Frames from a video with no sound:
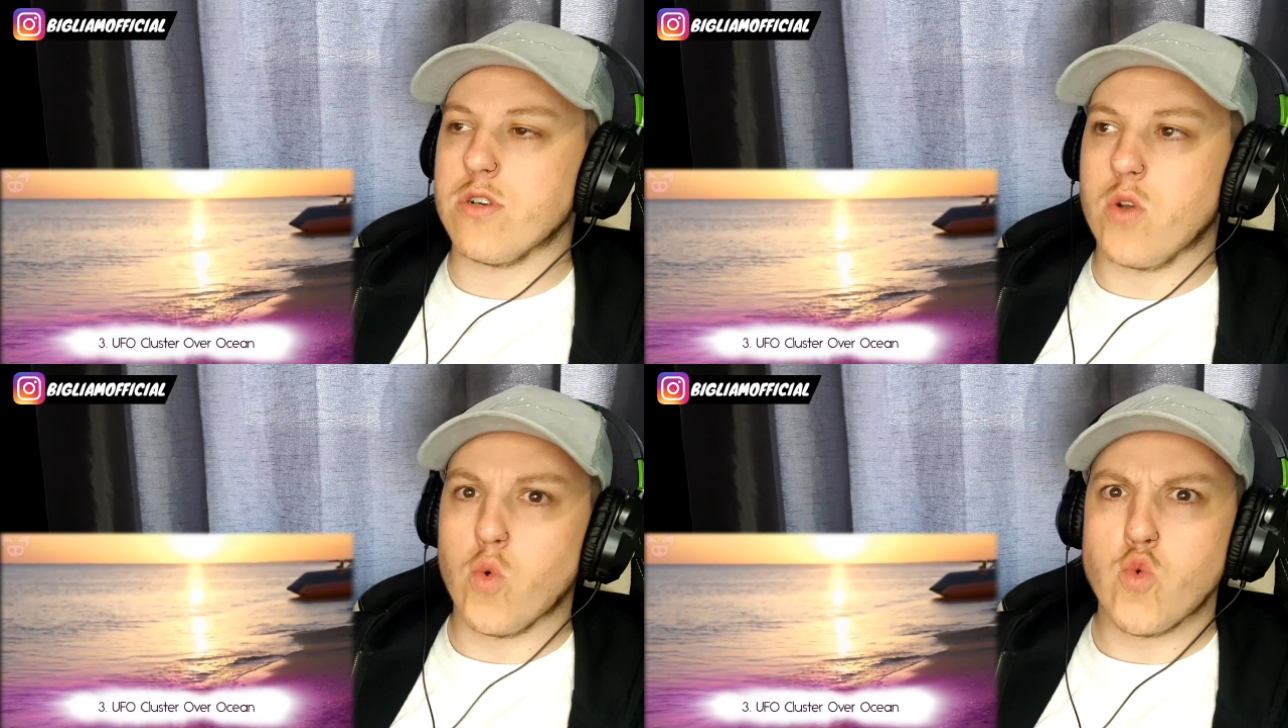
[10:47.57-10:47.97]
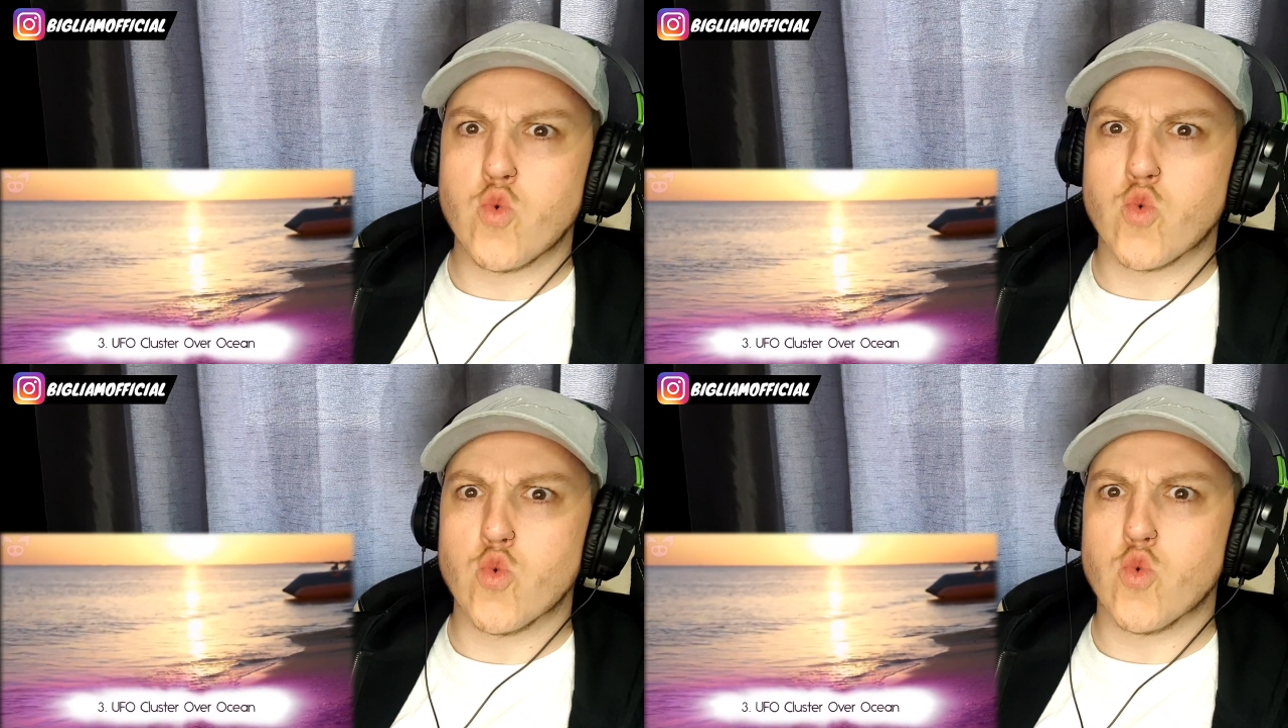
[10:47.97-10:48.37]
In the
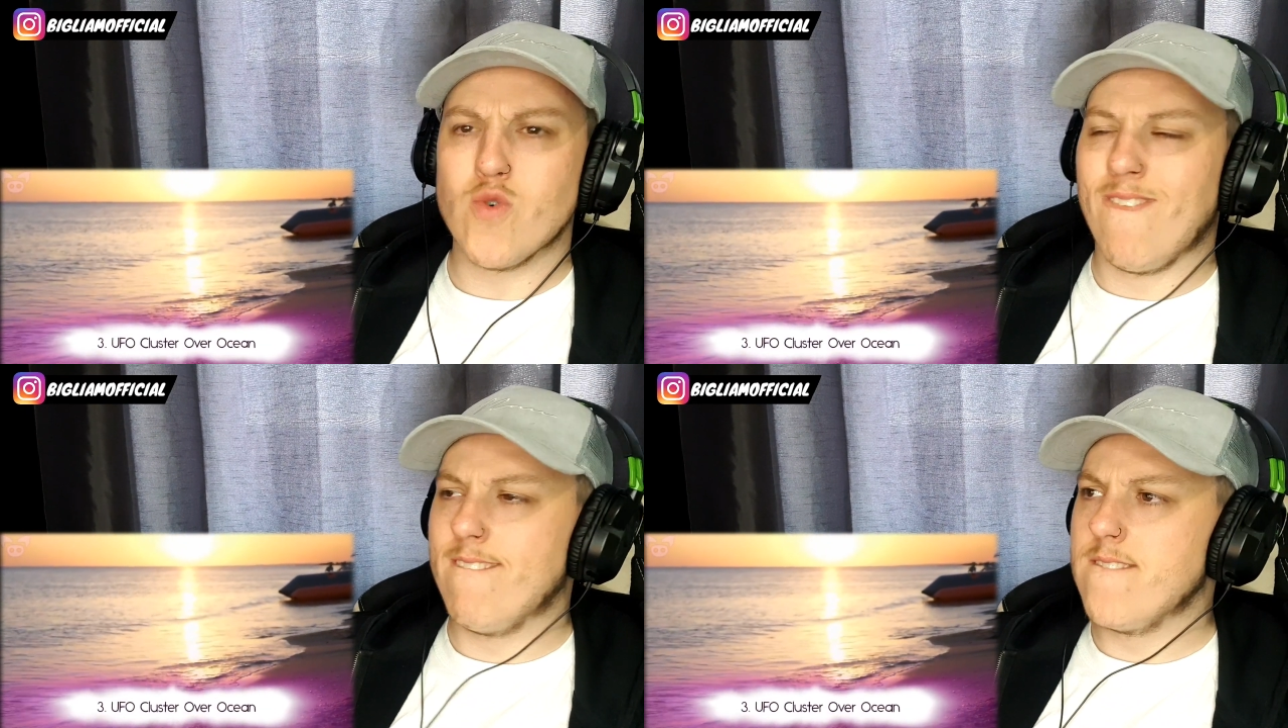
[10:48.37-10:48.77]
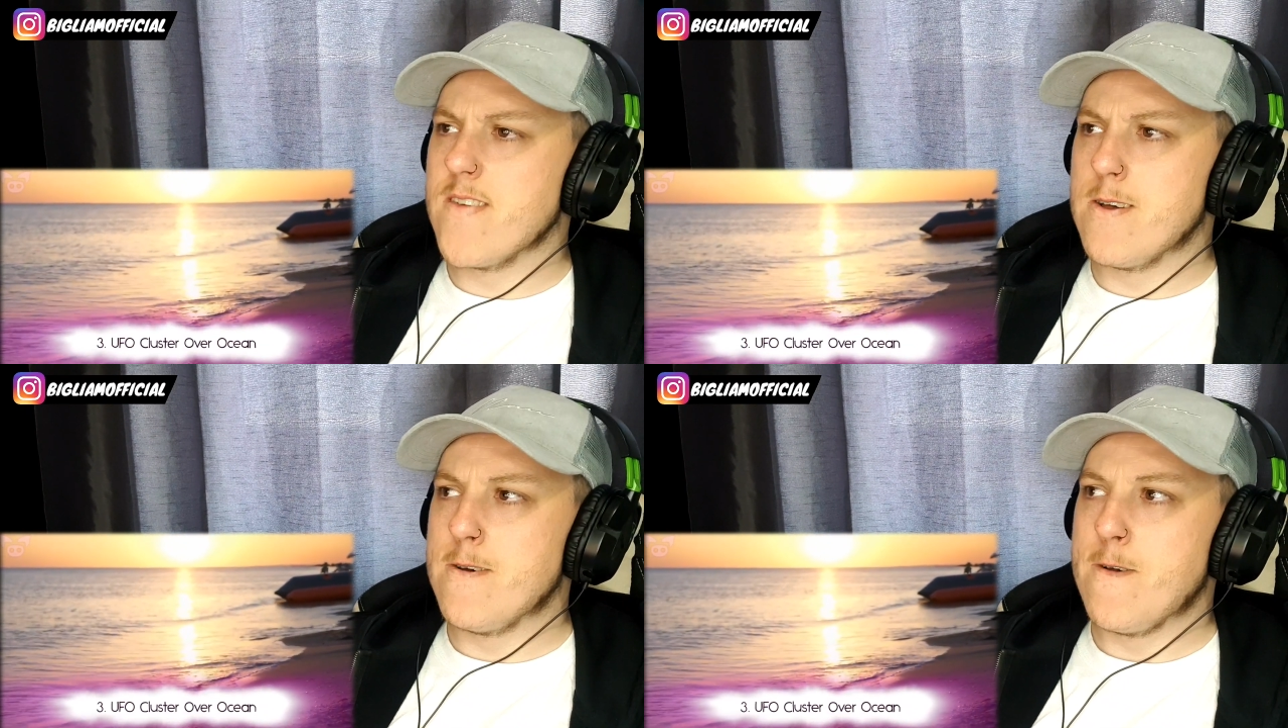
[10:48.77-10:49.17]
sky off the
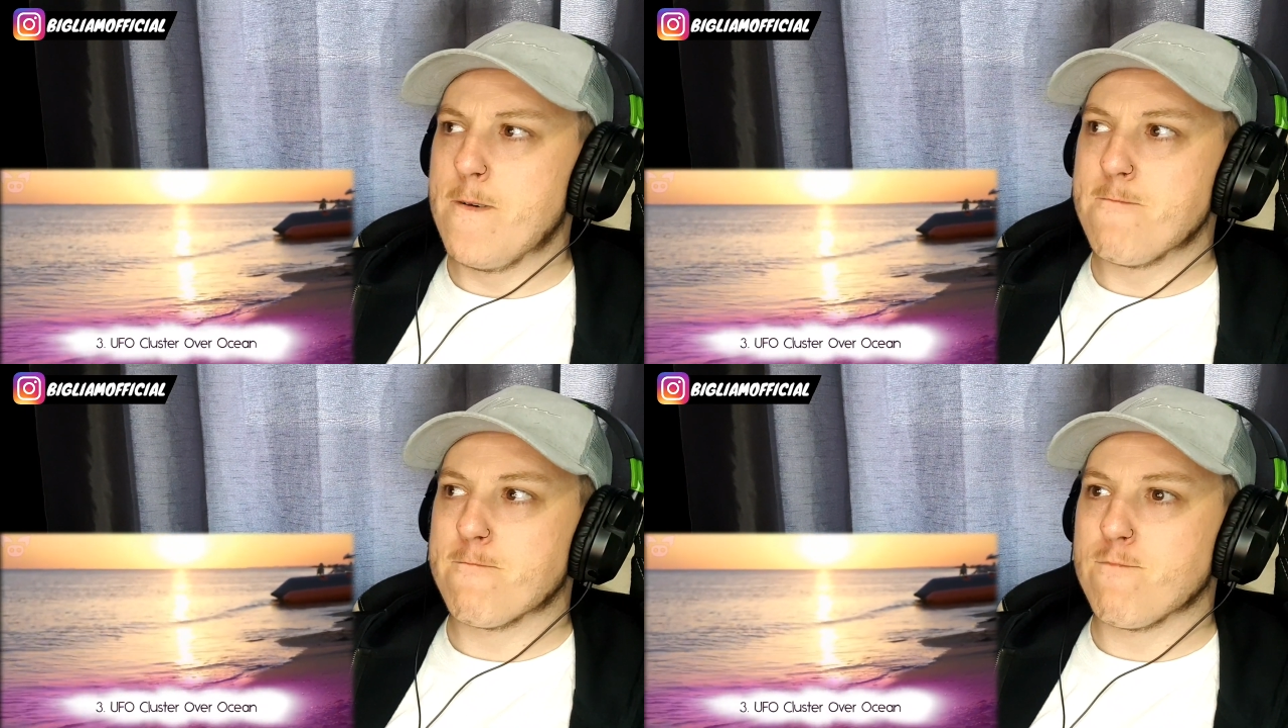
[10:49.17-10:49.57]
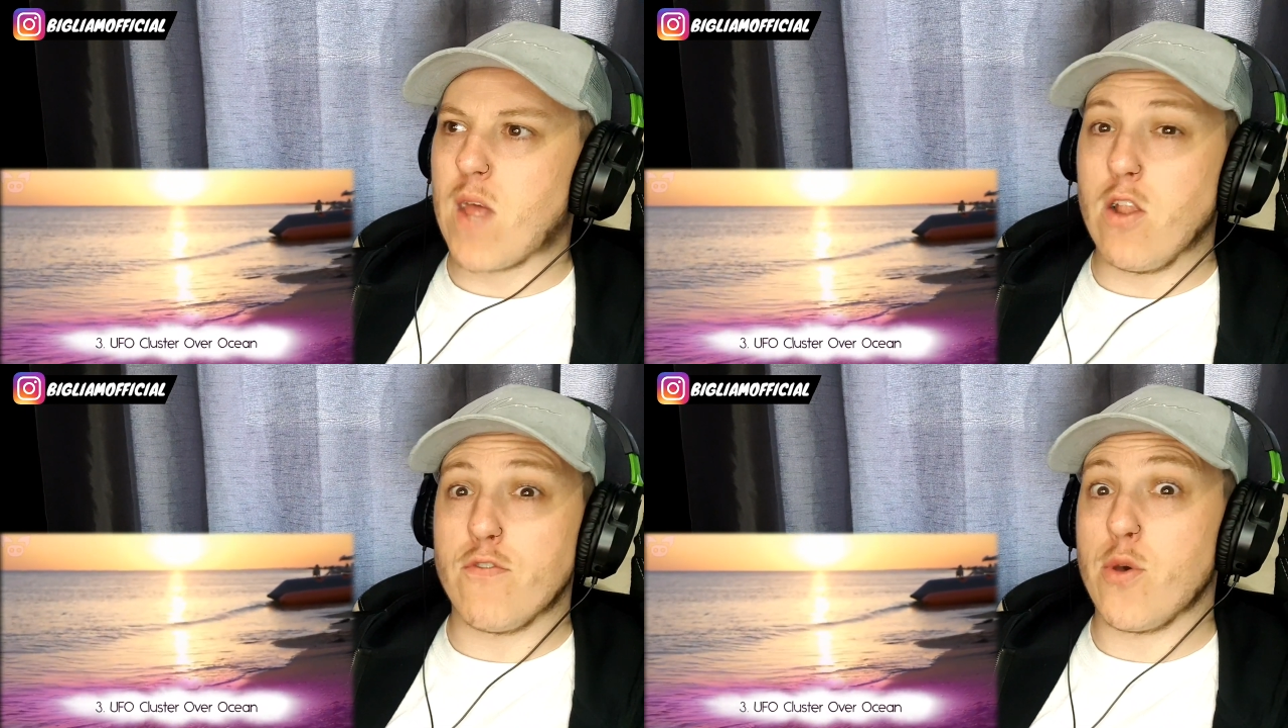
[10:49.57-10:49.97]
coast of Huntington
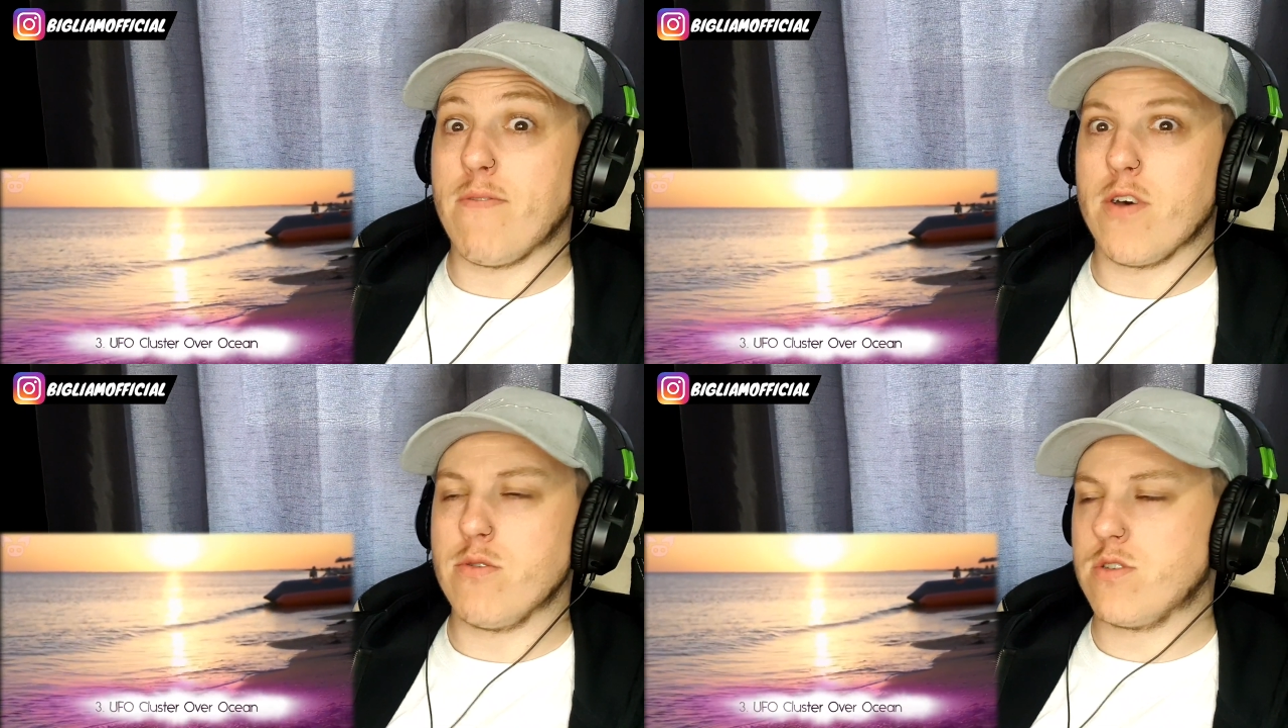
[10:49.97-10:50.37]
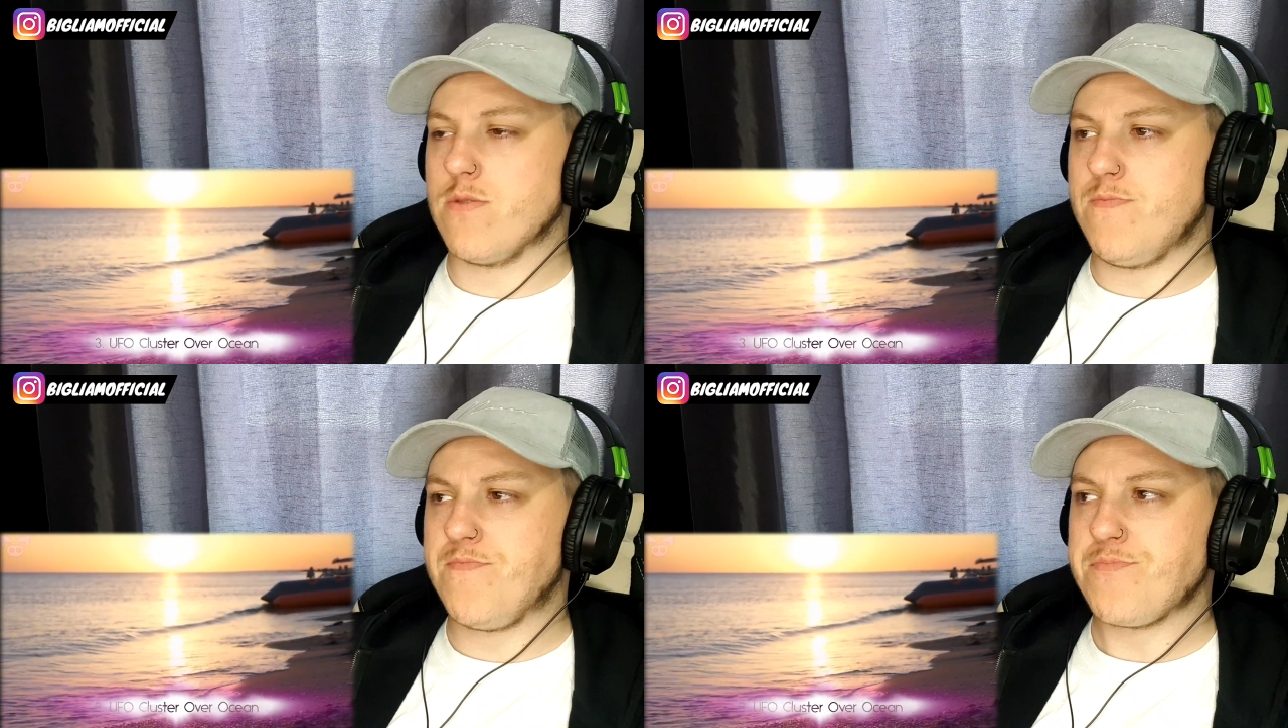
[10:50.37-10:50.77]
Beach,
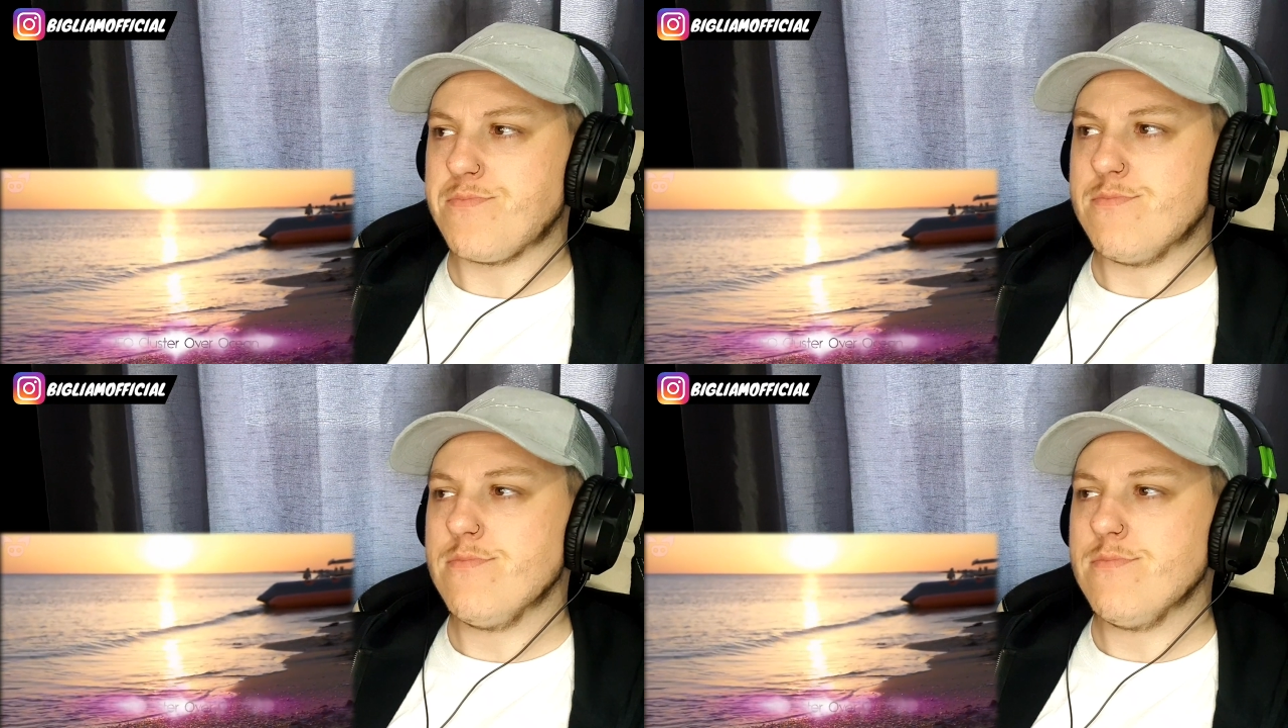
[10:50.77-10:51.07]
California.